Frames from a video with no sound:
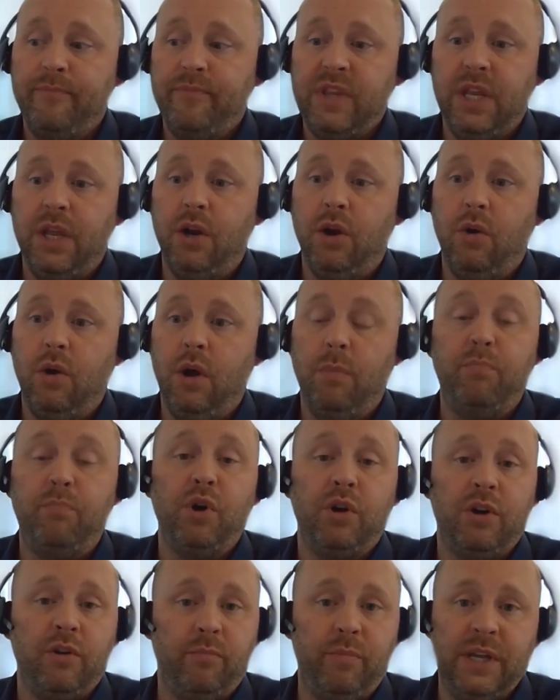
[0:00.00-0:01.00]
you know a
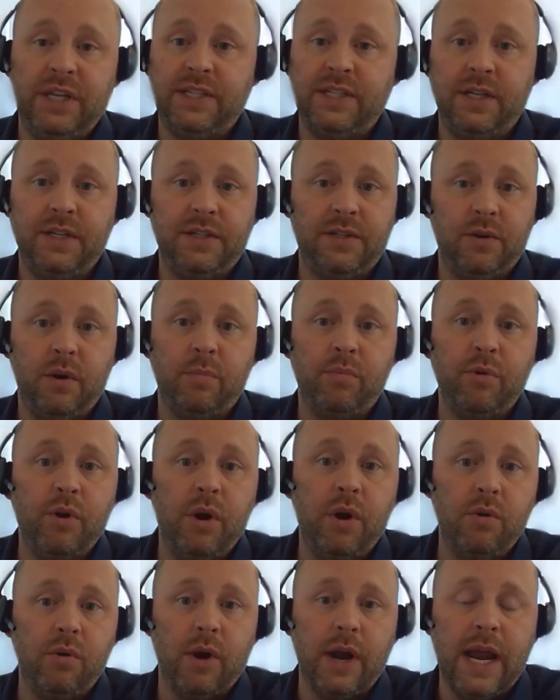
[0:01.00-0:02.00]
book of business or a
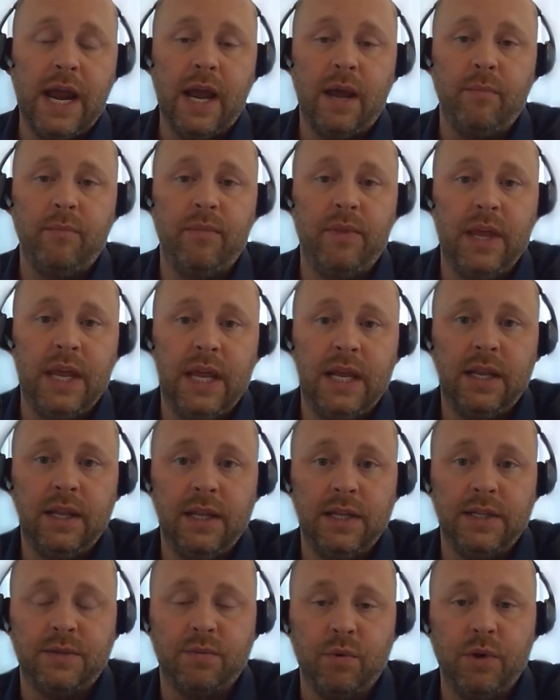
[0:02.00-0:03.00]
program that
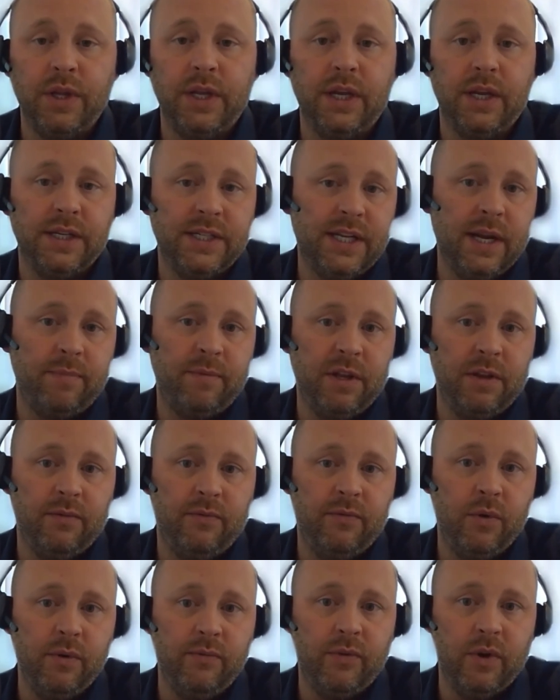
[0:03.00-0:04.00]
that's really going to step to the
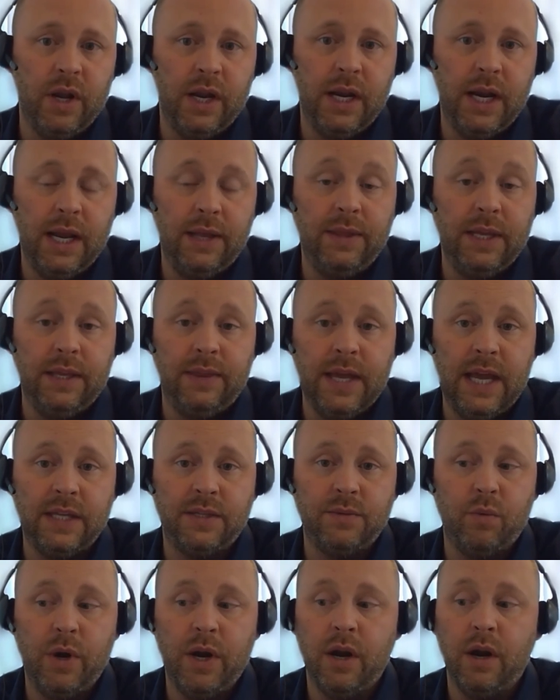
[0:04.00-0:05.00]
forefront and i think
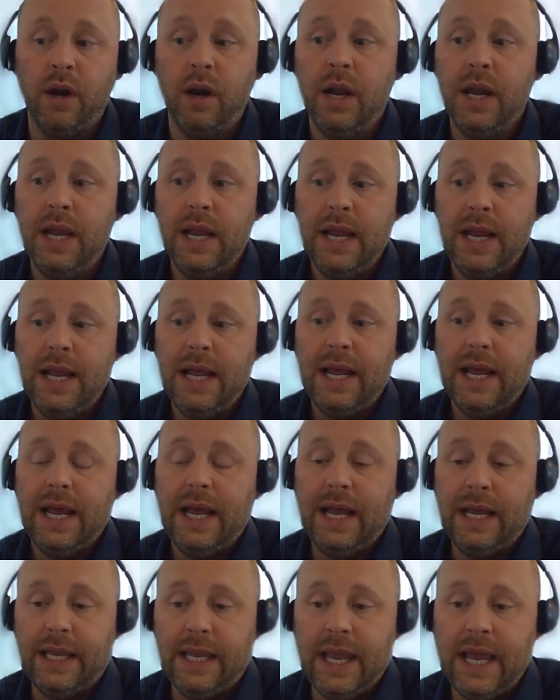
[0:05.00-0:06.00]
that's where
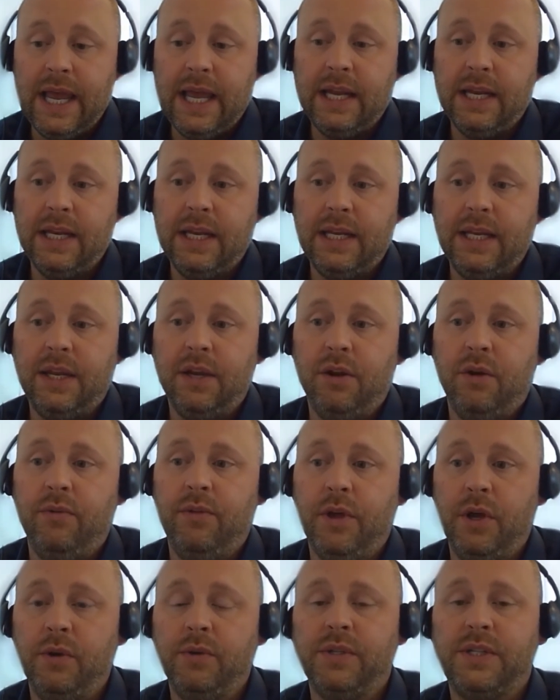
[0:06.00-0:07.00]
again you know
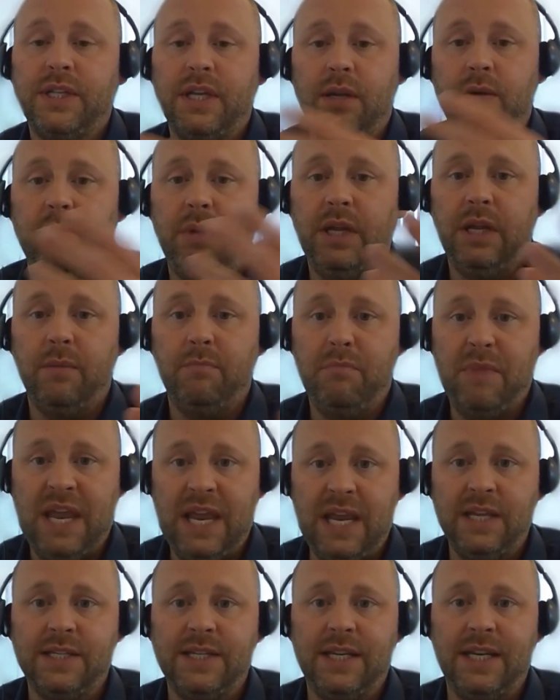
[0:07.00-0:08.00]
those can be
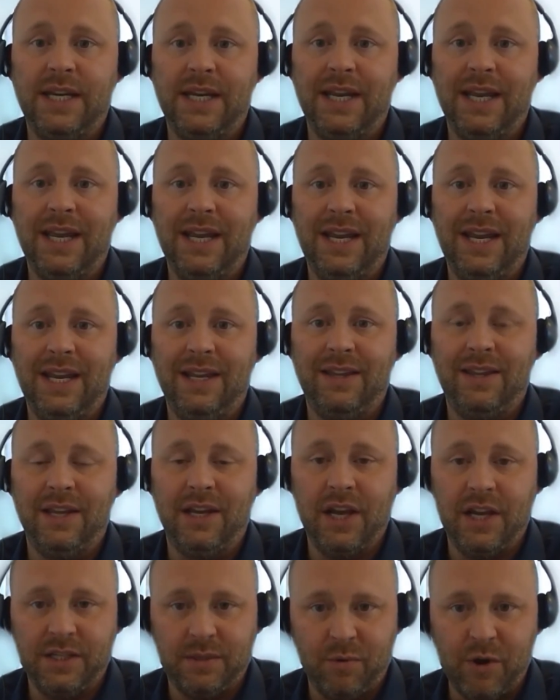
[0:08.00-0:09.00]
amazing at, at, the
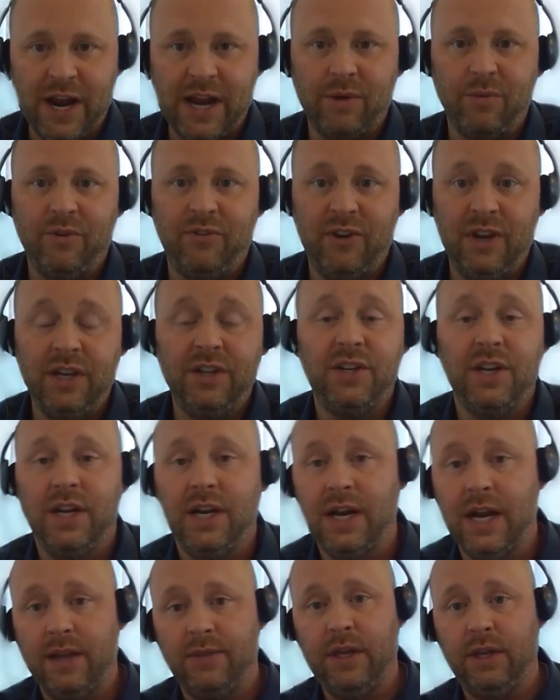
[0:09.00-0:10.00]
customer acquisition
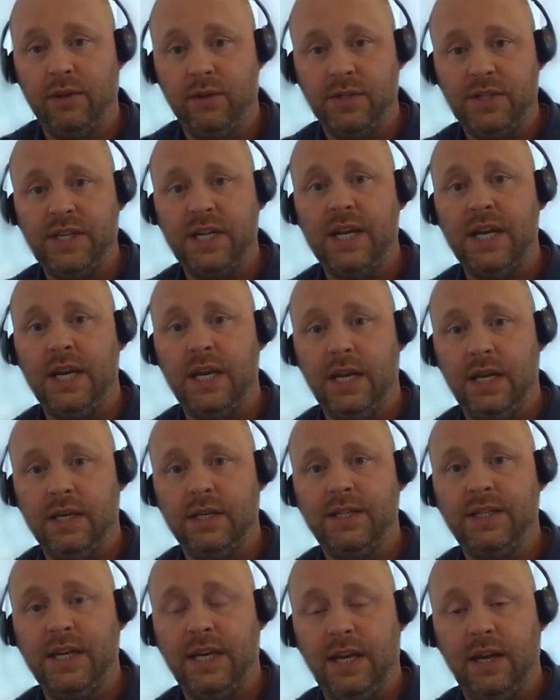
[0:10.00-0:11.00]
and i think they're seeing
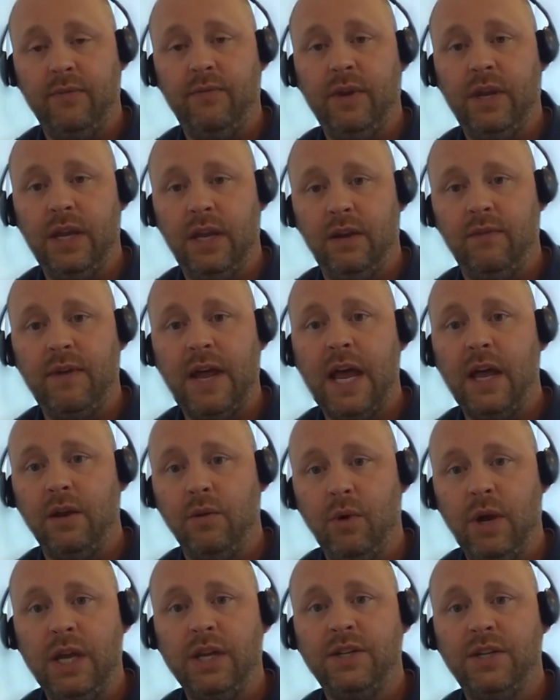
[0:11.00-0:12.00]
significant
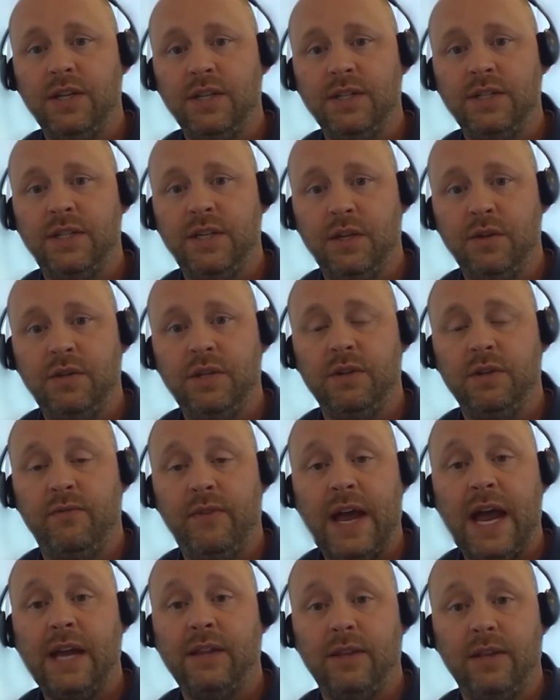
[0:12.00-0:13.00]
valuations due to the
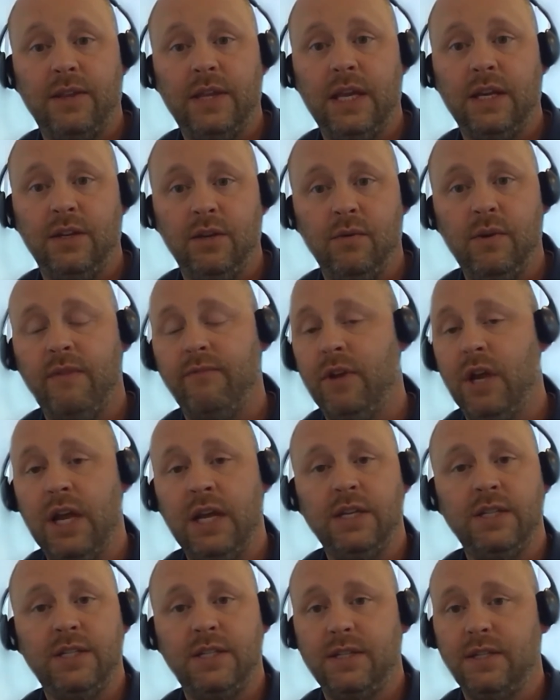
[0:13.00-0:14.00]
fact that they do have
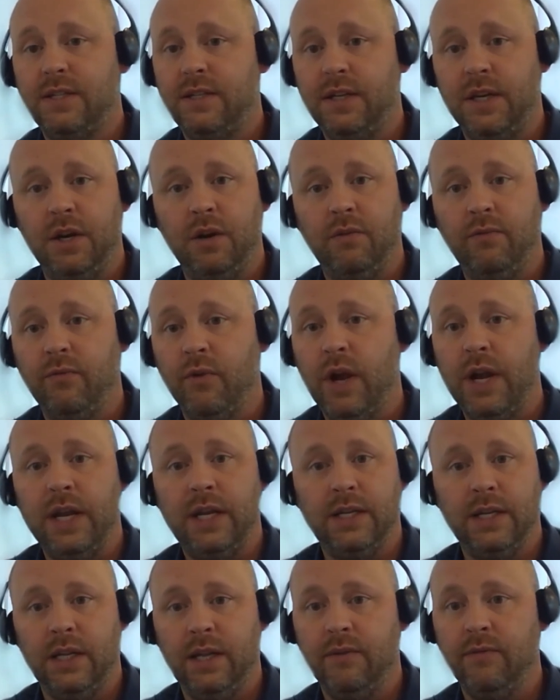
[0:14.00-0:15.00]
nice you know front
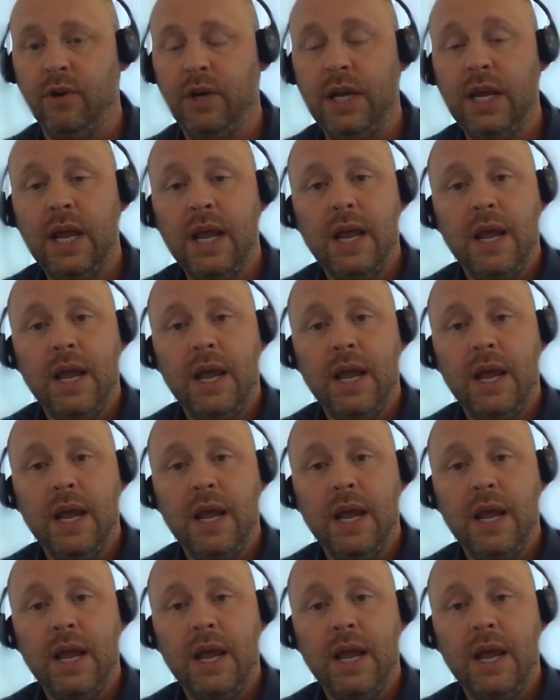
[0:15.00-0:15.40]
end delivery